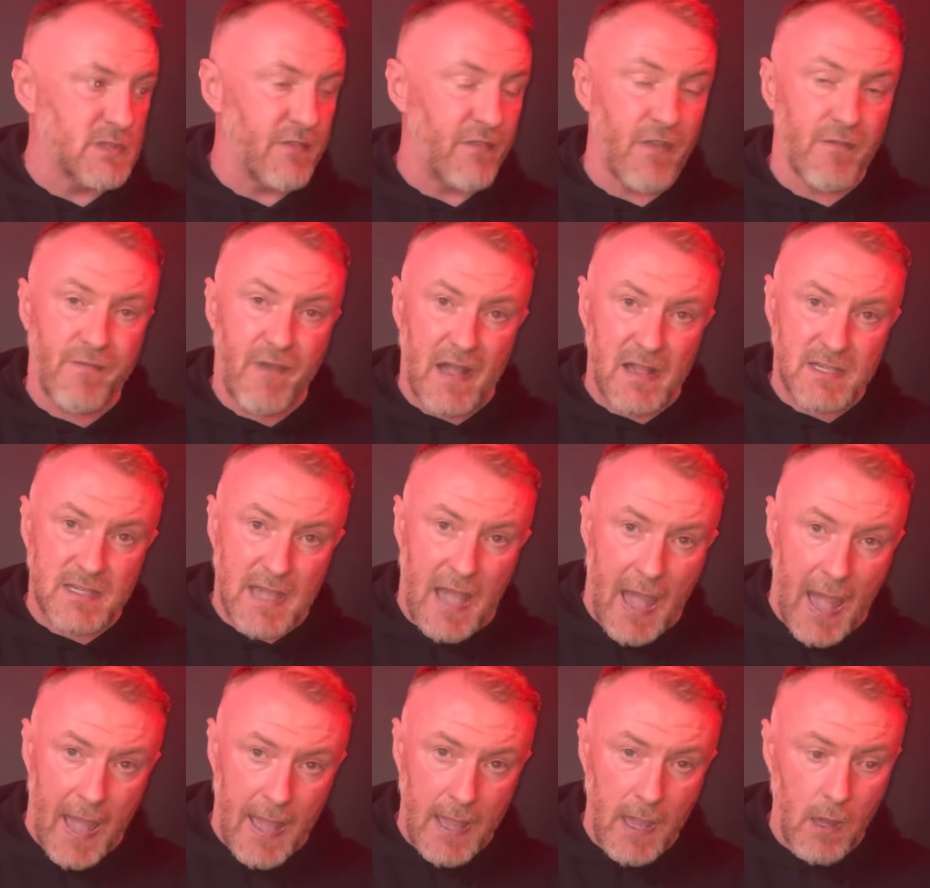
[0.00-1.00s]
If your fats are
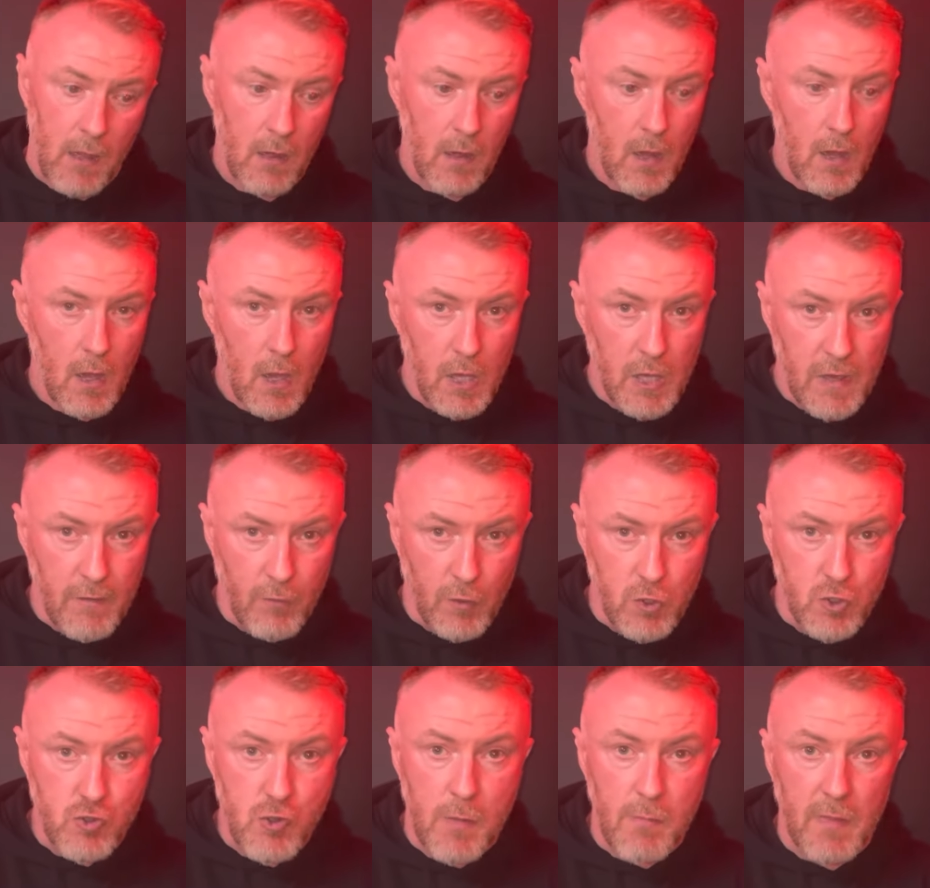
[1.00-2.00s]
higher, you've got to
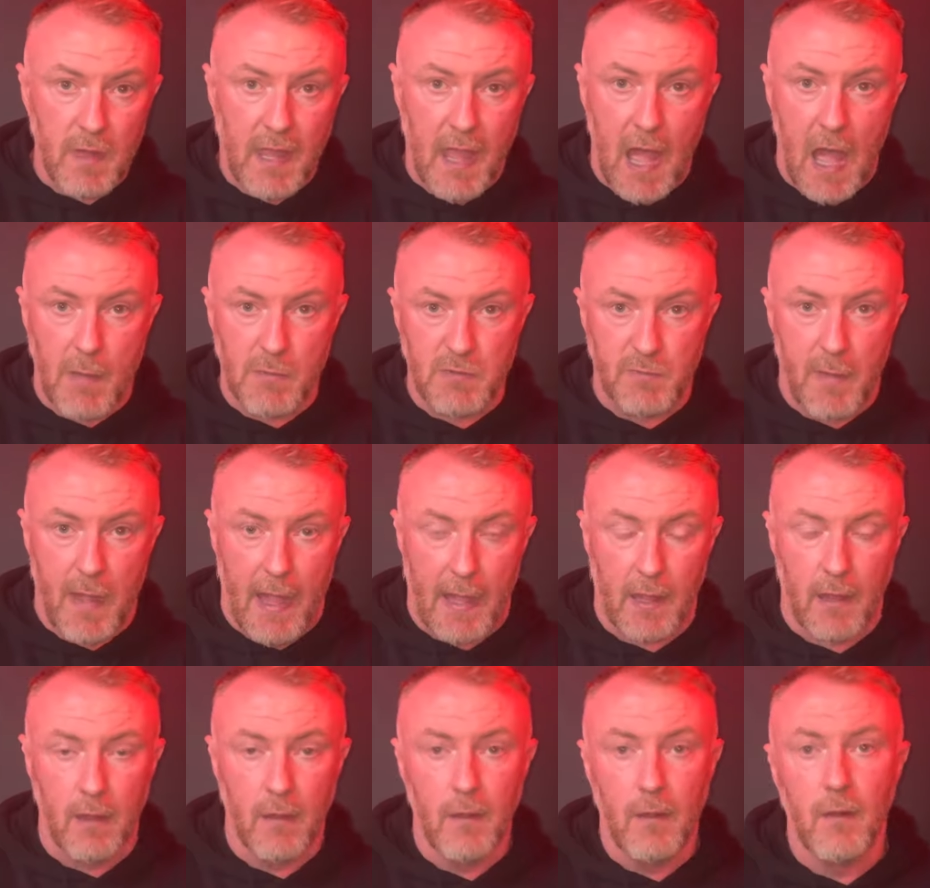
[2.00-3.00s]
trim the carbs
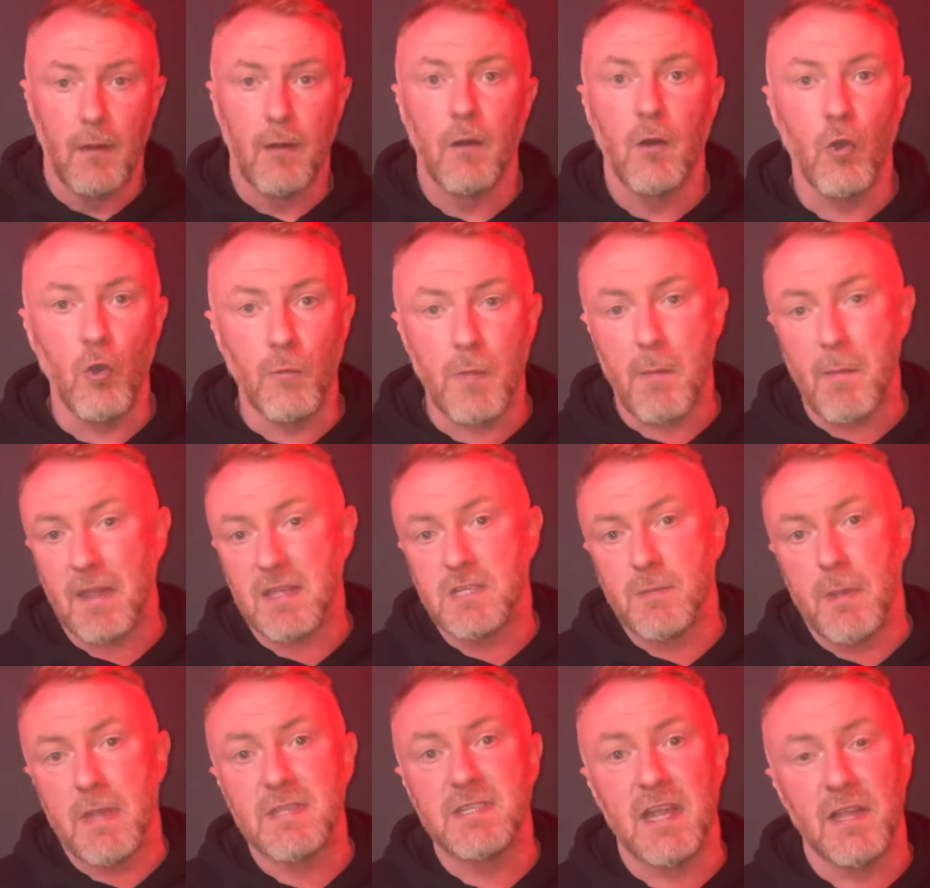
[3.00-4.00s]
back. I hope that makes a
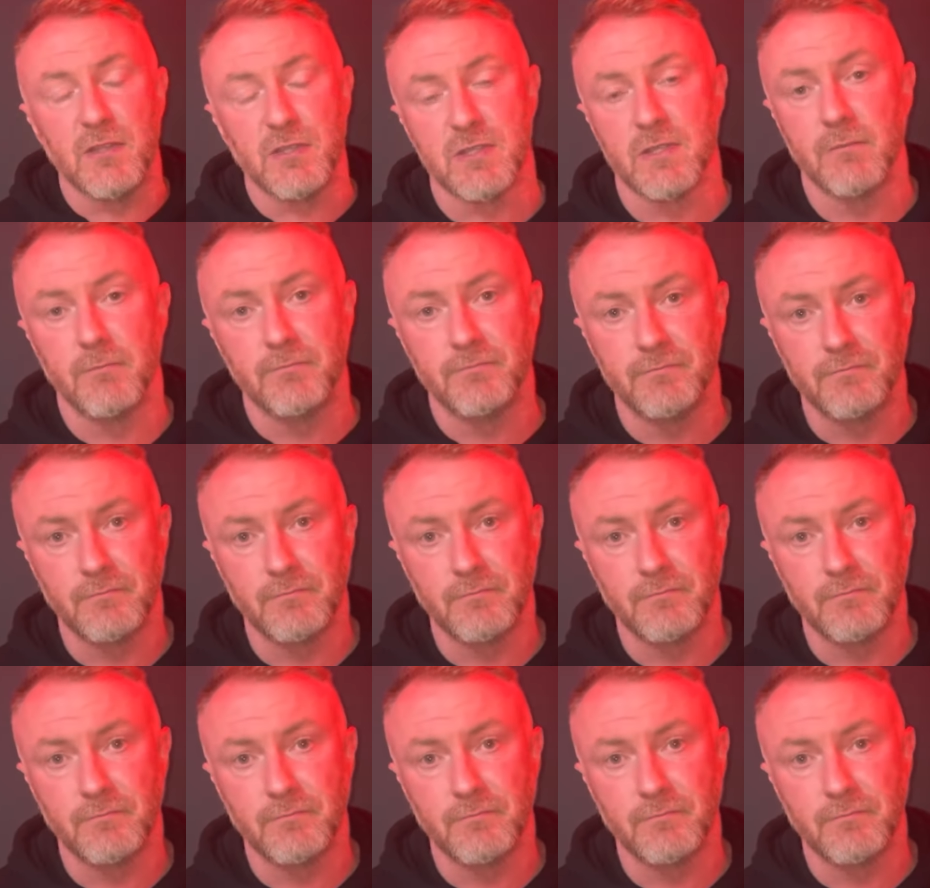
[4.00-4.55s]
bit of sense.